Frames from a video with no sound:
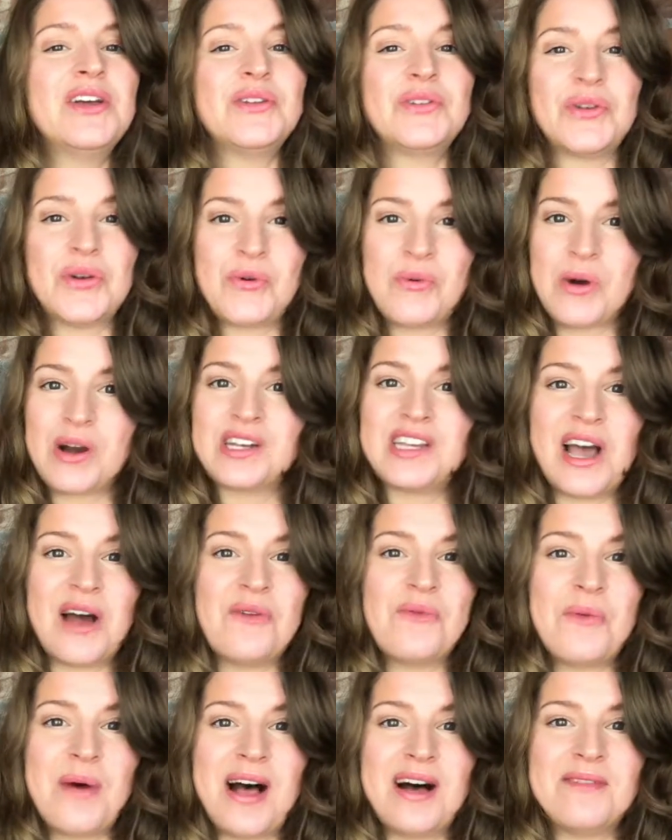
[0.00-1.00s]
So it worked
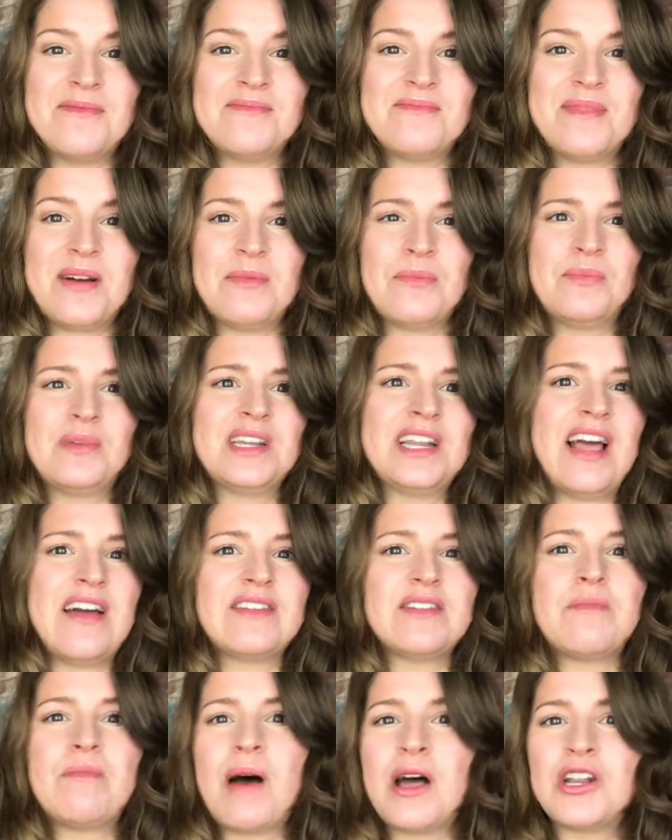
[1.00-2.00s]
out well. I didn't
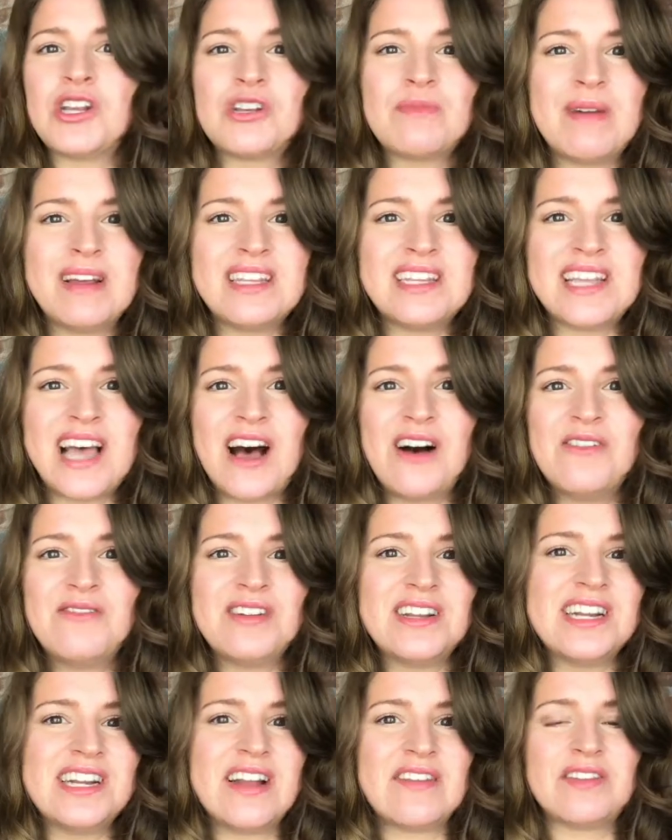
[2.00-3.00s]
have to punish myself.
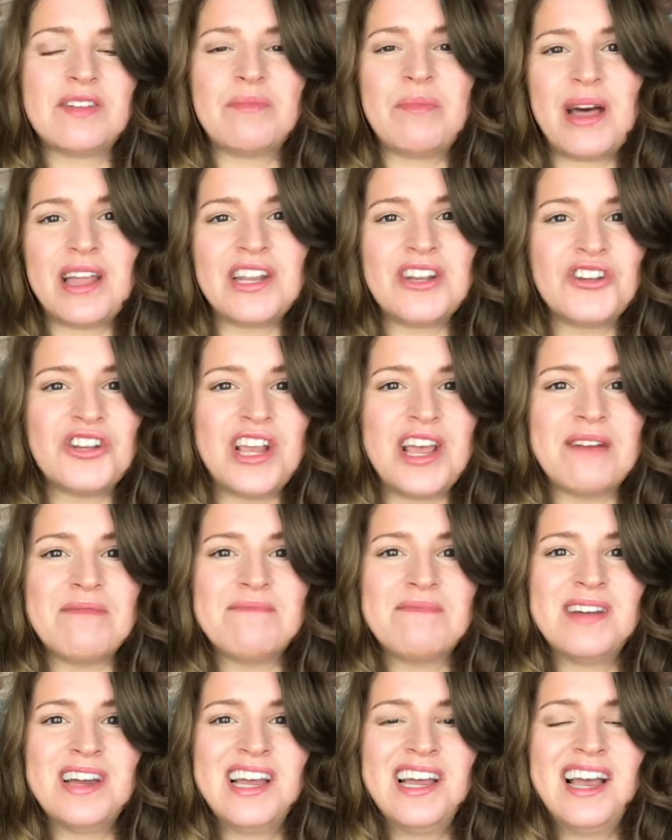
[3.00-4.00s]
I didn't have to punish
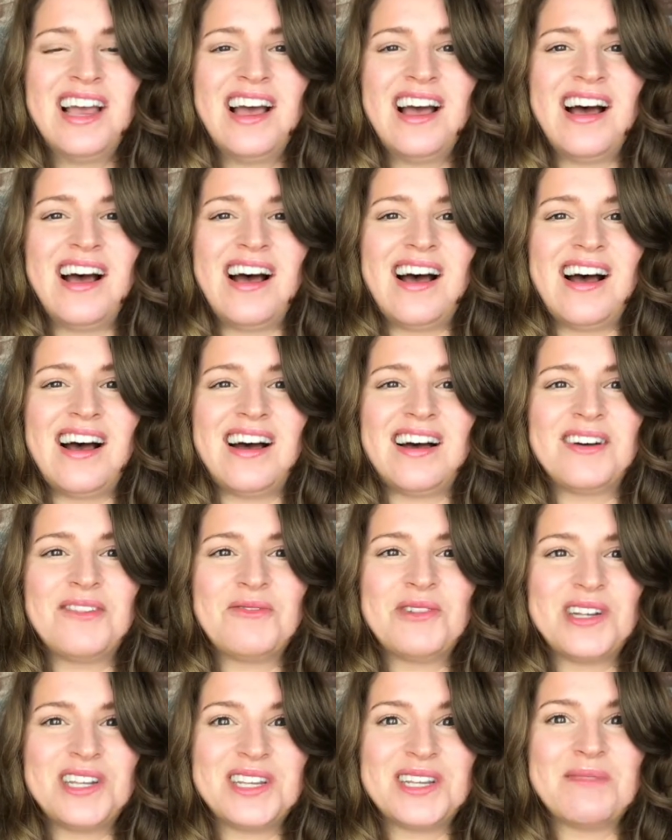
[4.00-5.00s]
him,
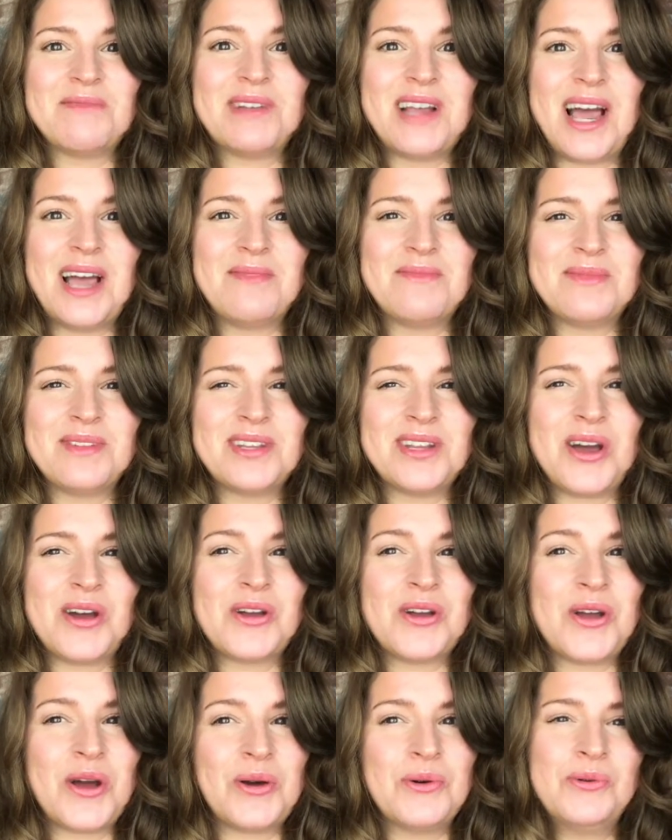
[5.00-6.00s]
which is sometimes a
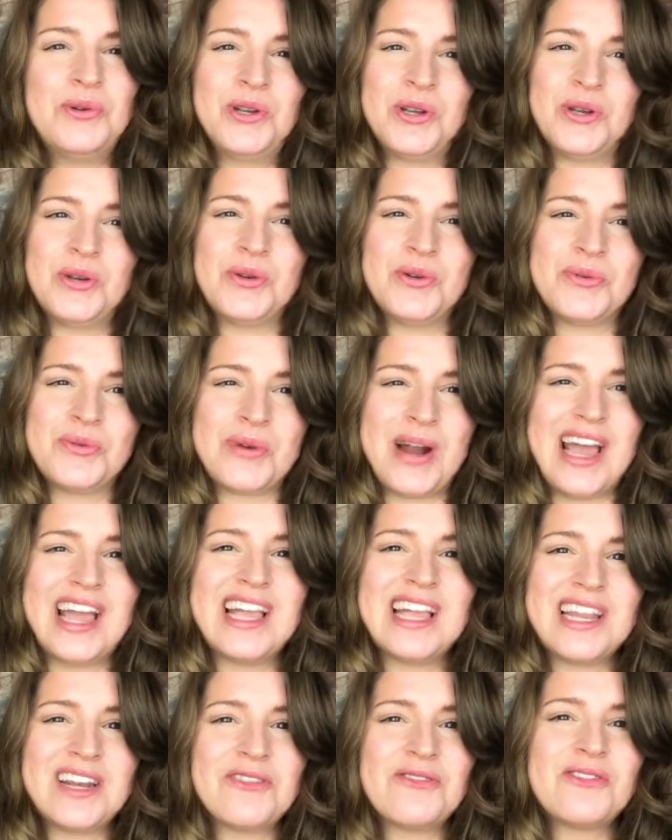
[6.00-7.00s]
go-to,
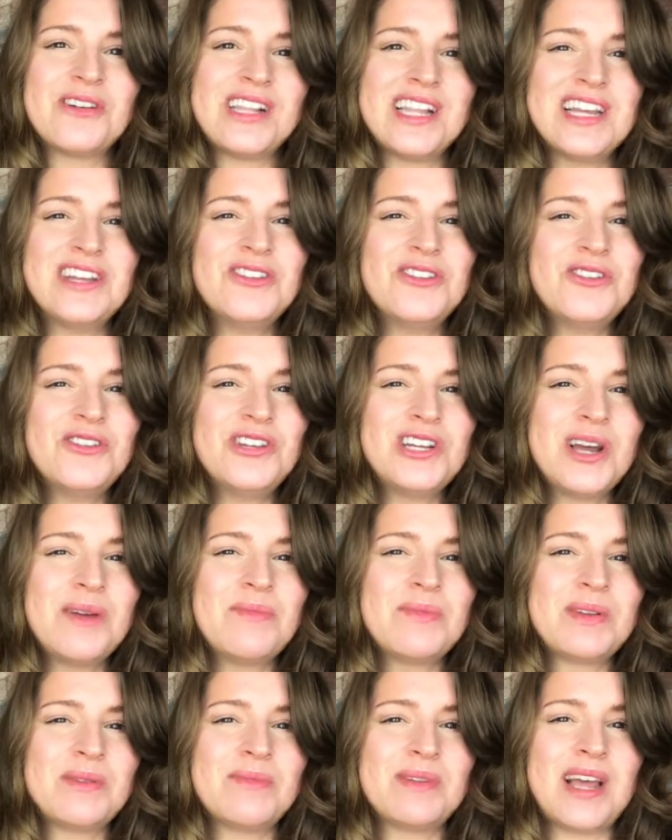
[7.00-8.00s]
right, in a
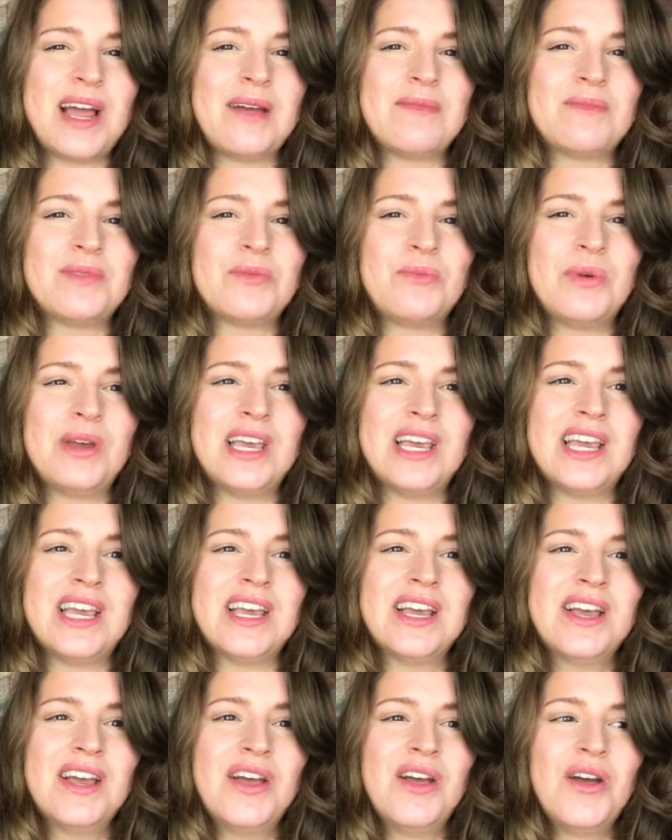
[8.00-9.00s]
relationship. Sometimes
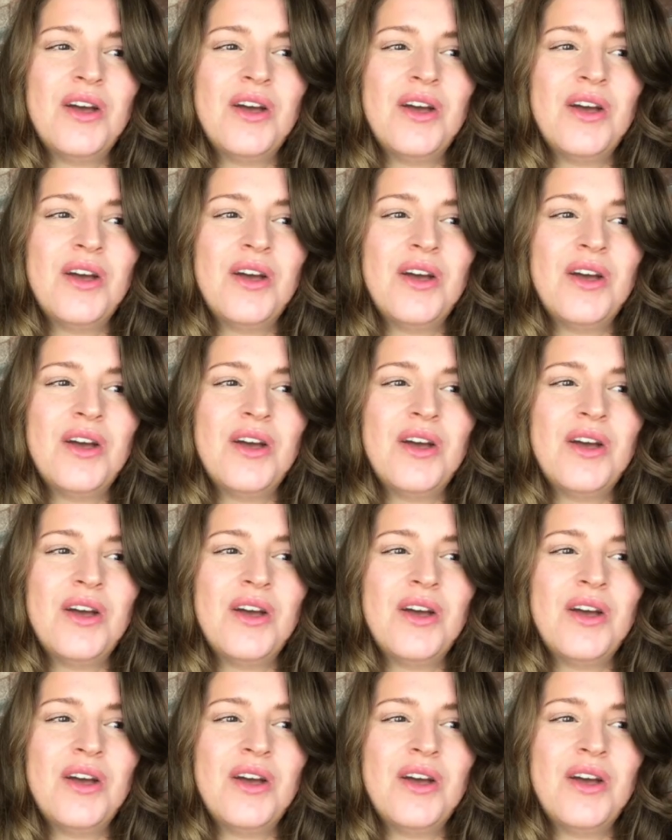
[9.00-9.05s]
we